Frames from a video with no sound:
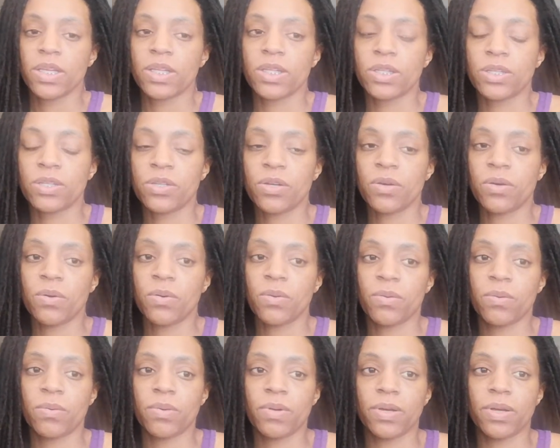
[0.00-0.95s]

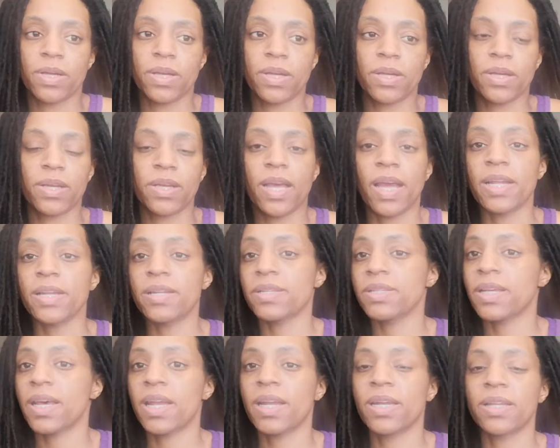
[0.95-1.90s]
So I
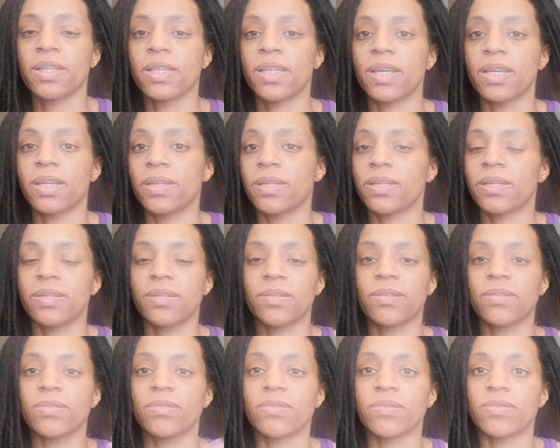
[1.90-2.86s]
decided that
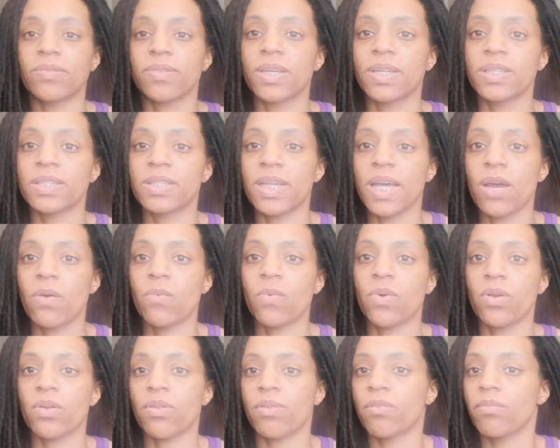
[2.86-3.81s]
it's not
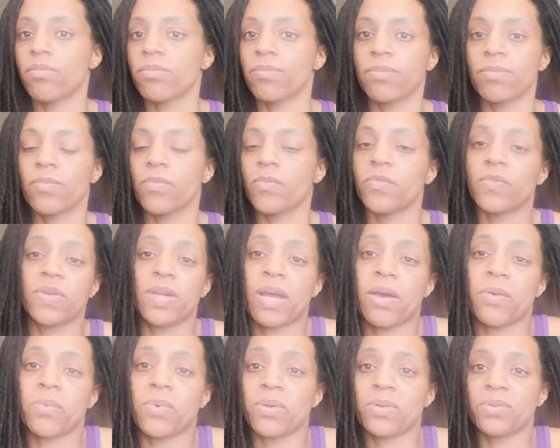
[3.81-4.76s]
worth
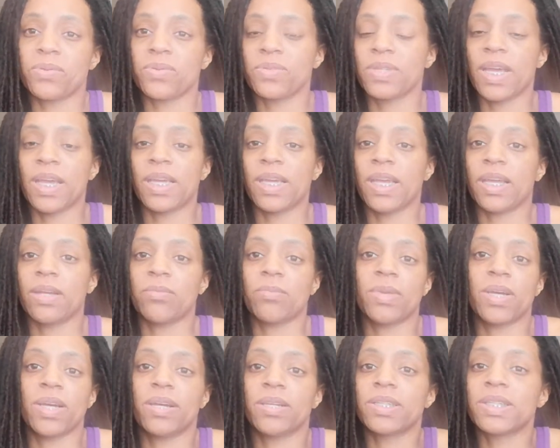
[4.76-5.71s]
not worth taking
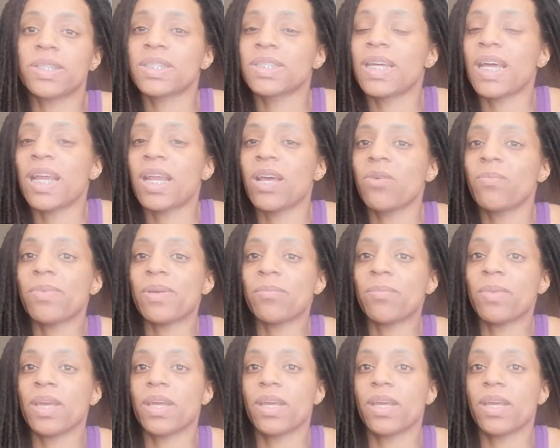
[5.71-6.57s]
because it's not helping me.